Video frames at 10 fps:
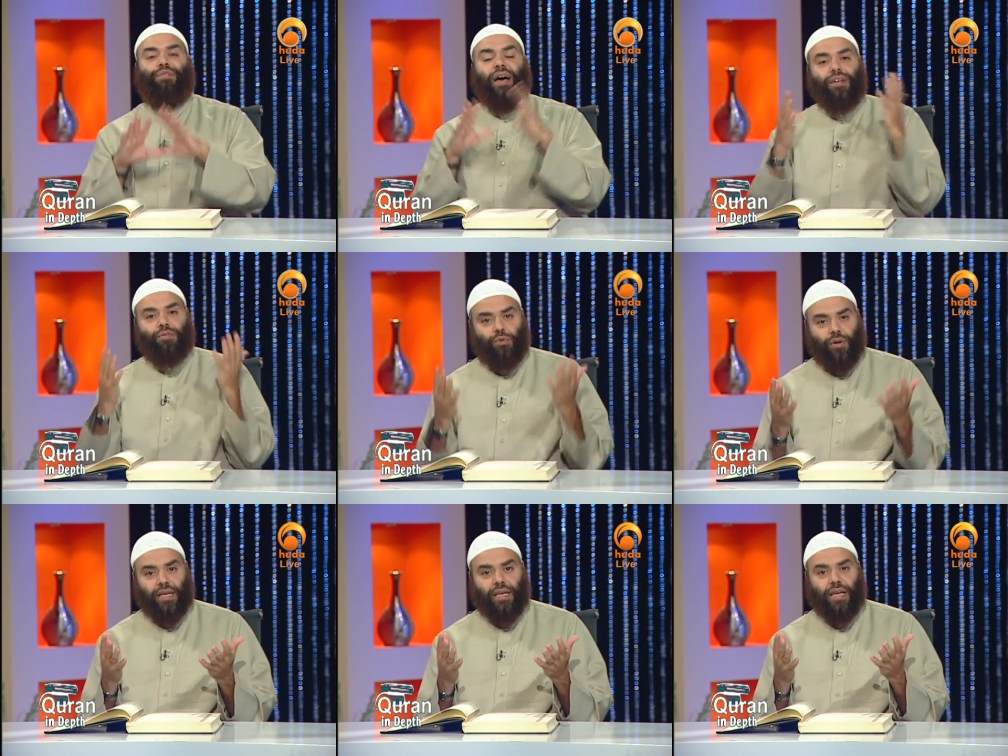the final
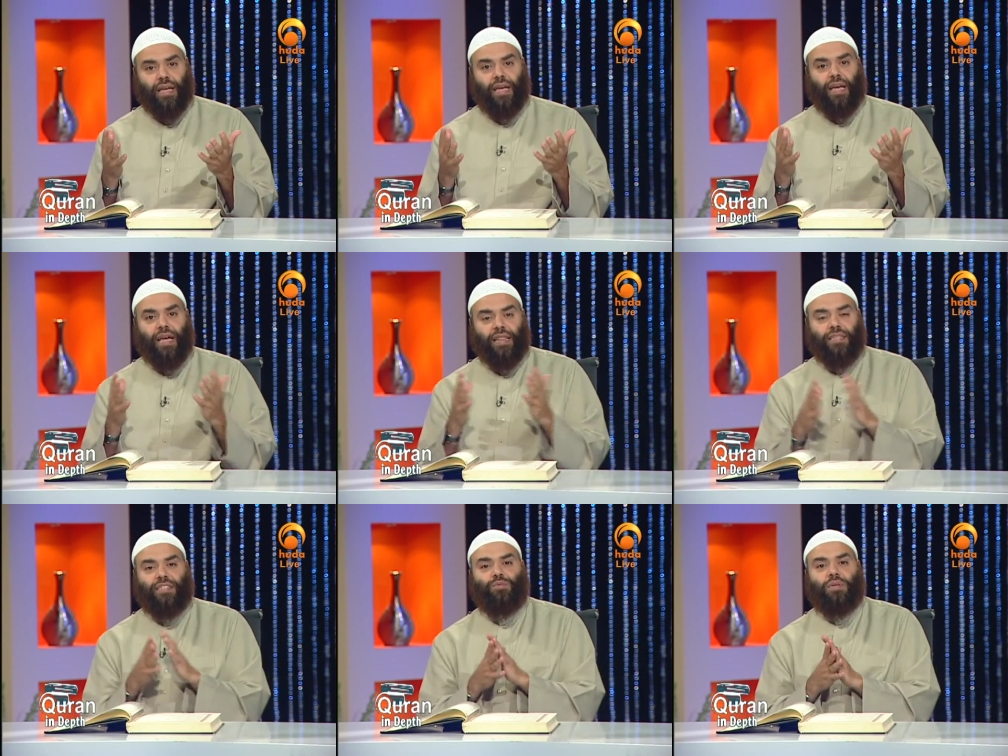ruling, and
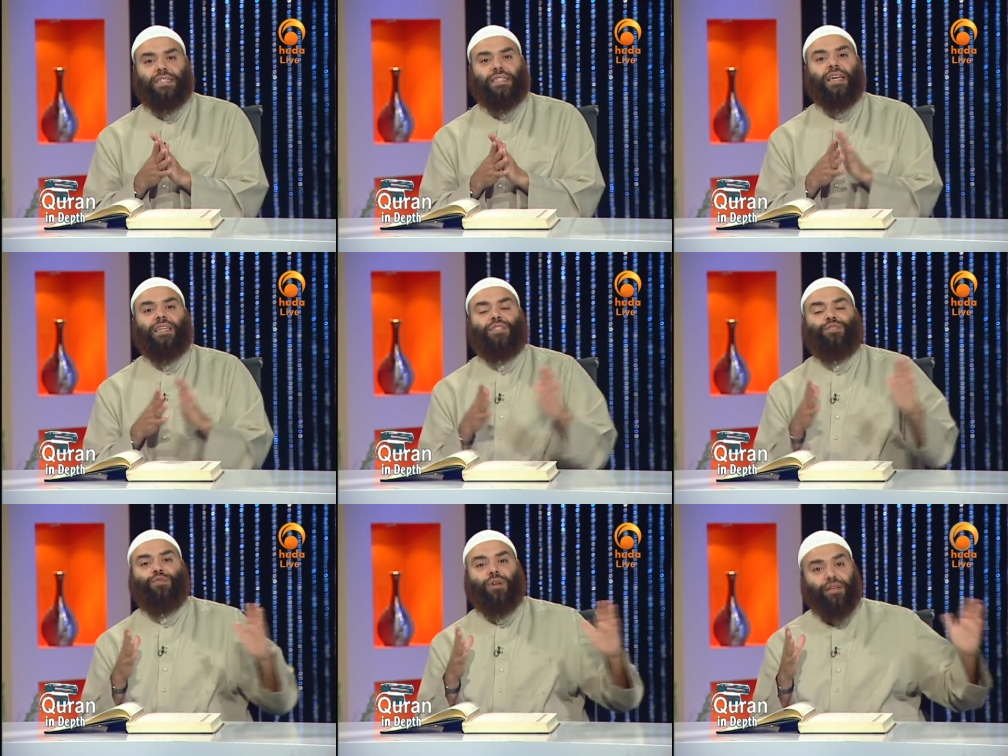this is what stays
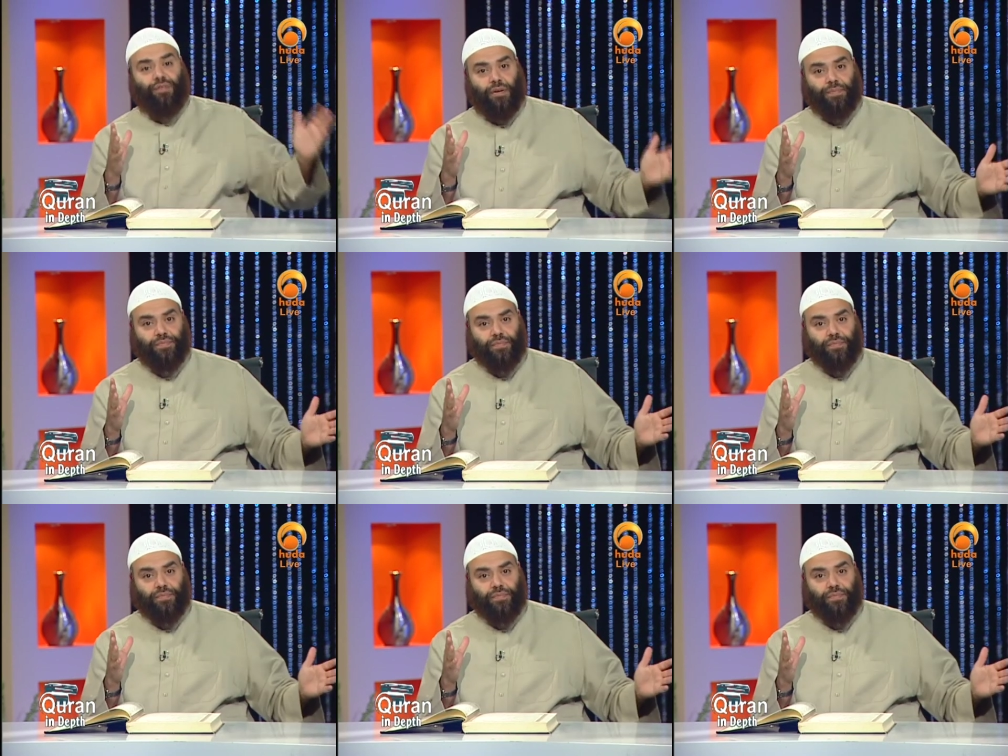forever.